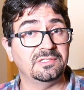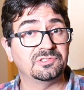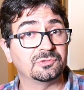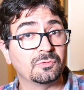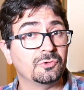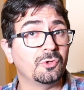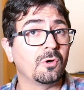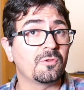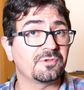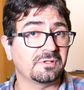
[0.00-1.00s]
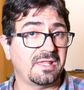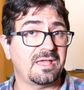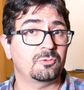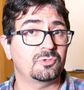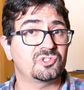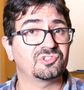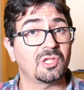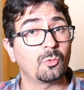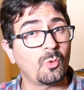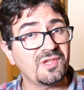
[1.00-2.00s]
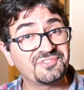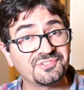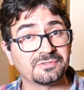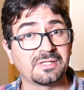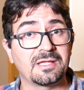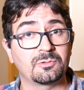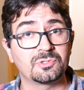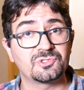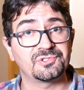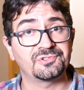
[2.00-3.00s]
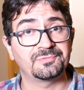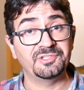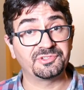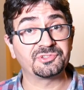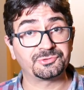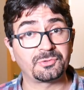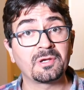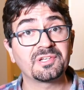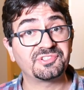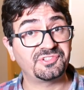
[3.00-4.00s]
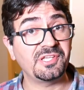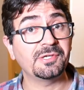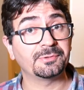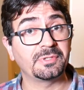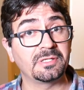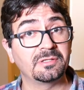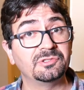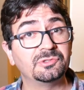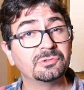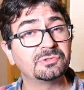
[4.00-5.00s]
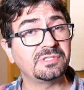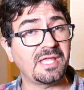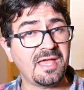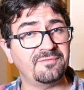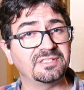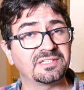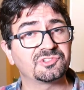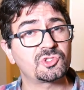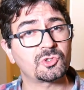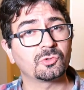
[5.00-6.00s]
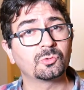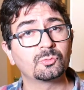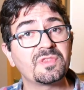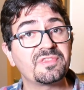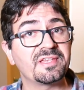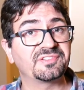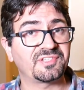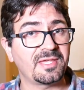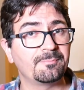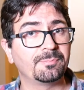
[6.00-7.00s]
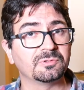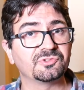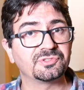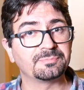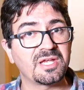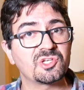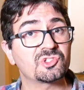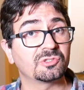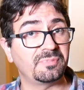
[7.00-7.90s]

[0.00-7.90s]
into Northern languages and Western languages is the strongest theory due to the evidence shown with the examples mentioned